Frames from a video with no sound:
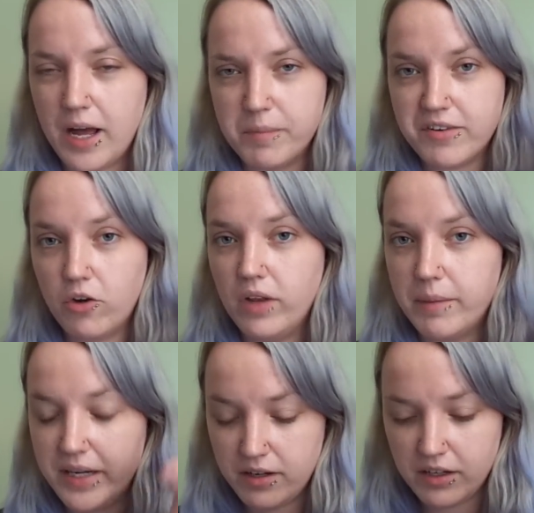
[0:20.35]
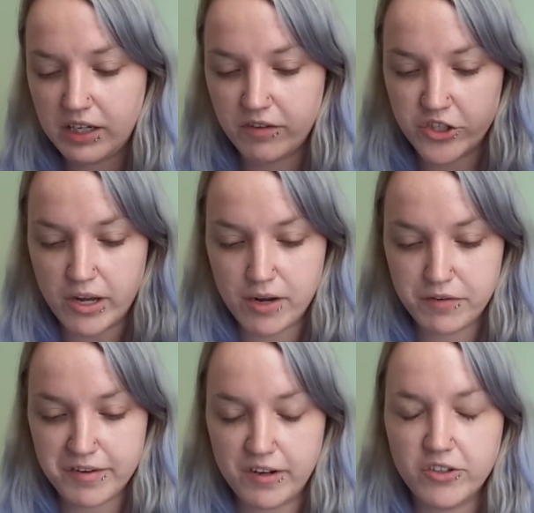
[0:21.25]
So let me give a shout out
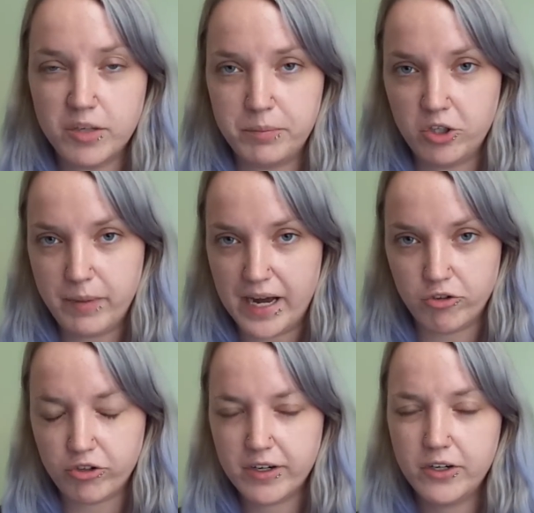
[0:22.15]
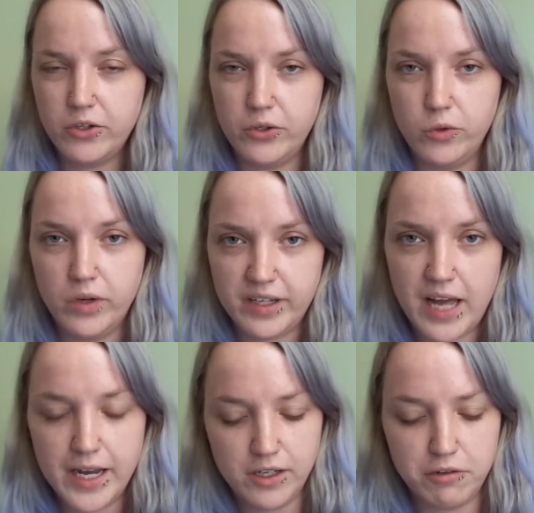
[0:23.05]
first of all to Blue Badger, who
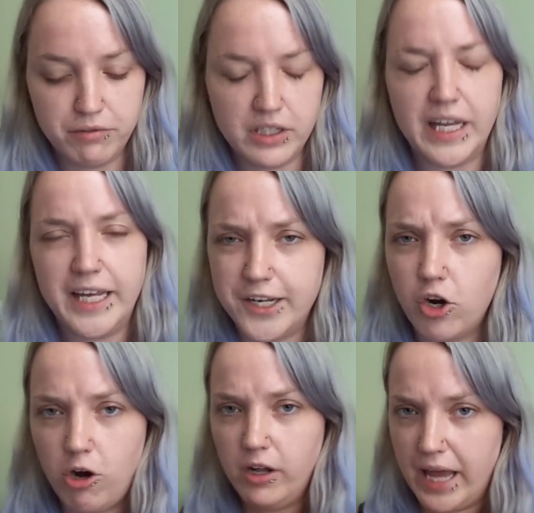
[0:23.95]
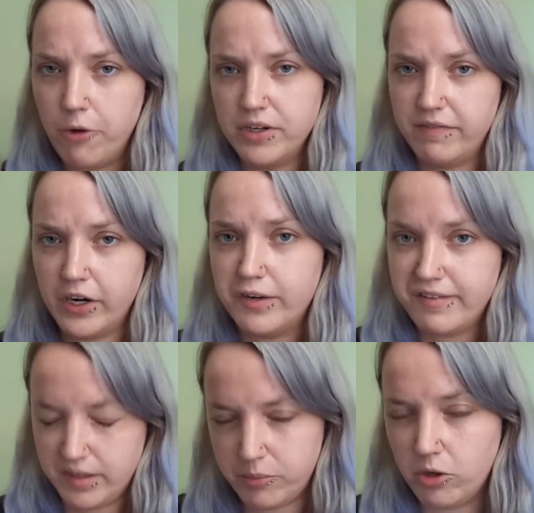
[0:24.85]
kind of laid it all out in a very
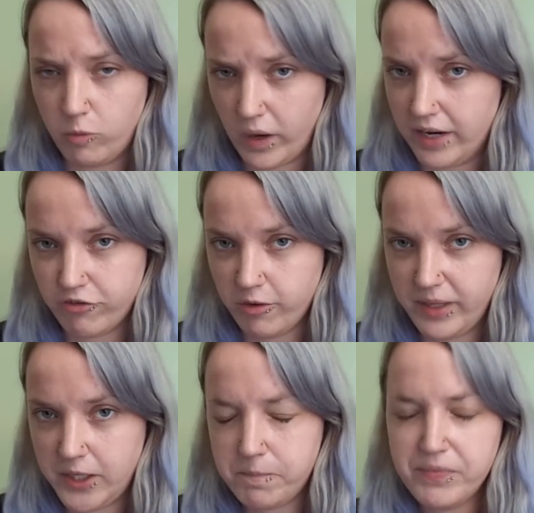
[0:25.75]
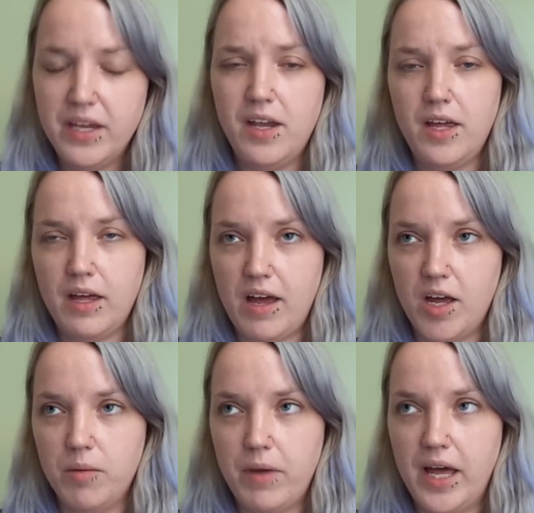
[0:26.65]
simple way for me.
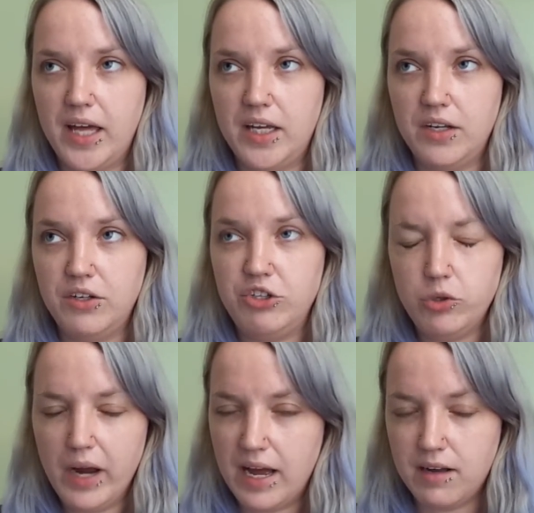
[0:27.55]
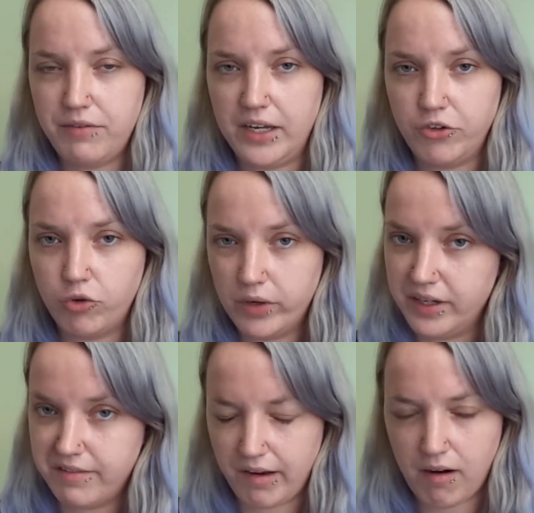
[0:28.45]
I do have a degree
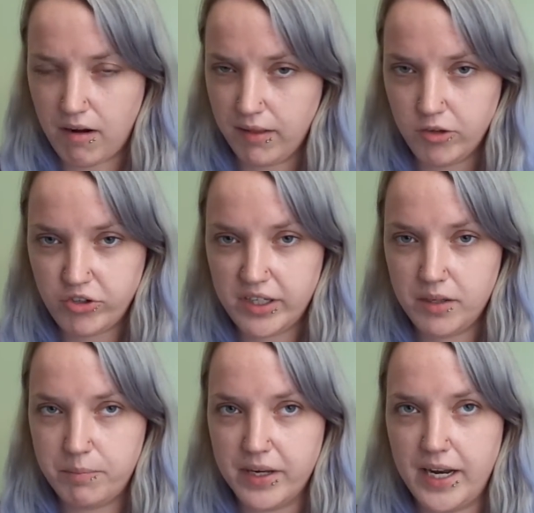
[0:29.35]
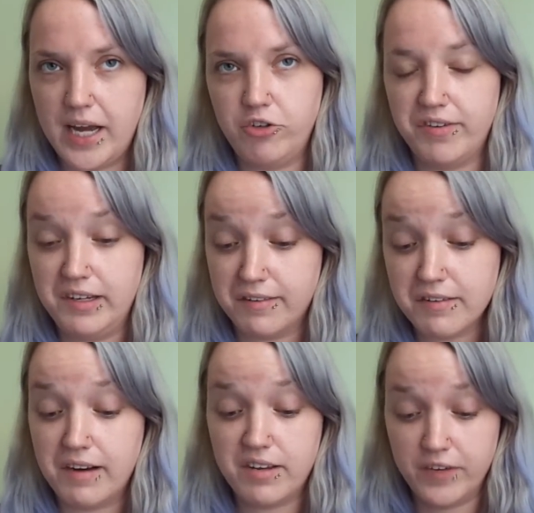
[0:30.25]
in psychology, but it's
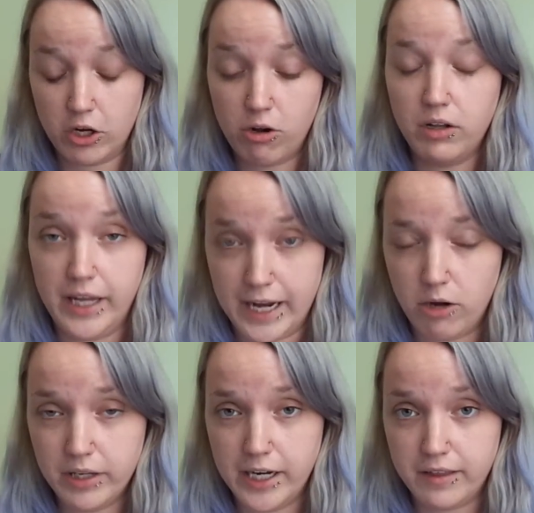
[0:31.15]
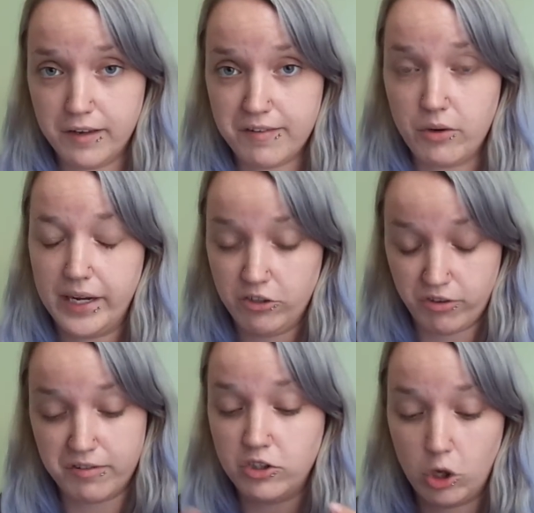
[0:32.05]
nice having it all laid out like this, so I can
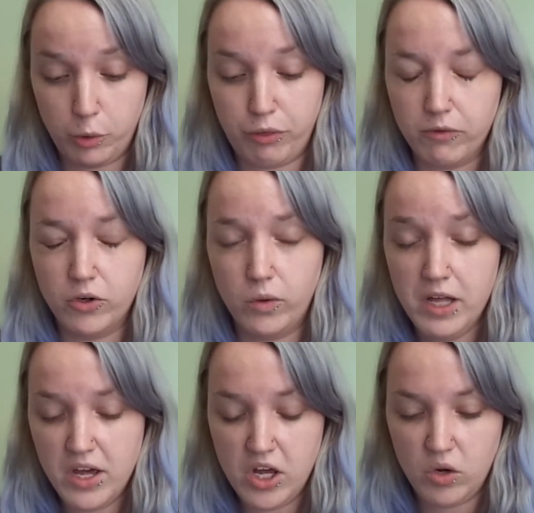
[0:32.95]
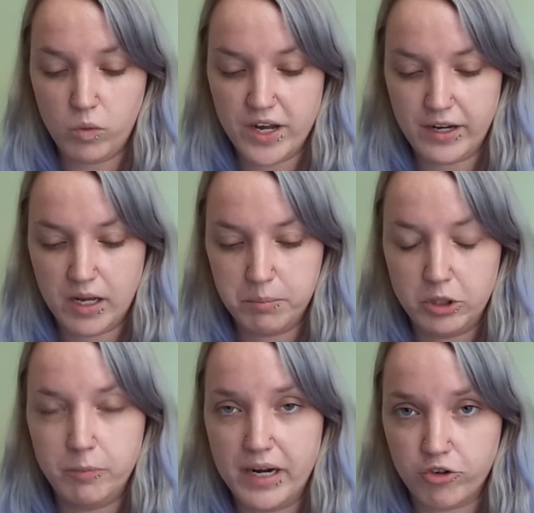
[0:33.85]
just go through what
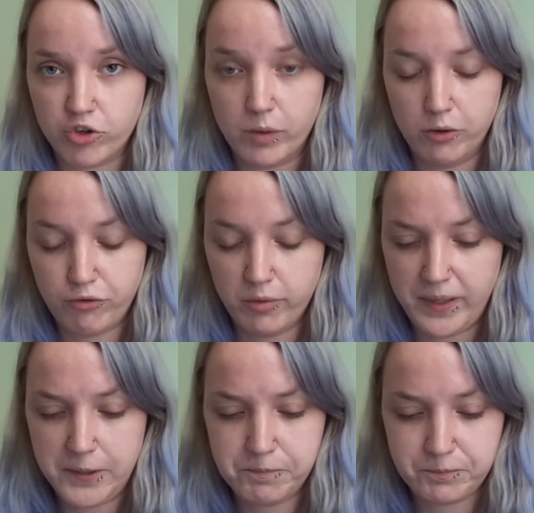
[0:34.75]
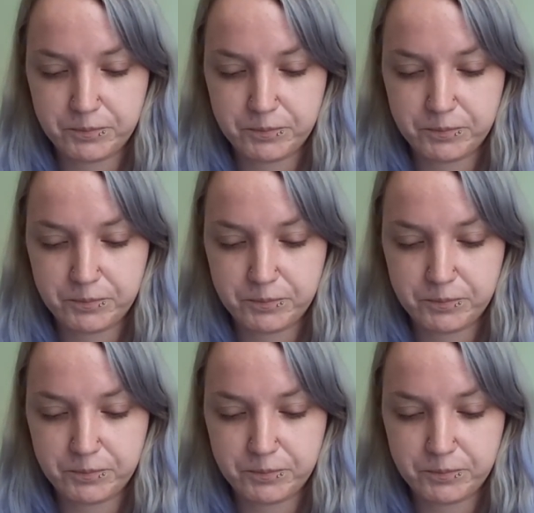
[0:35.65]
Blue Badger wrote for me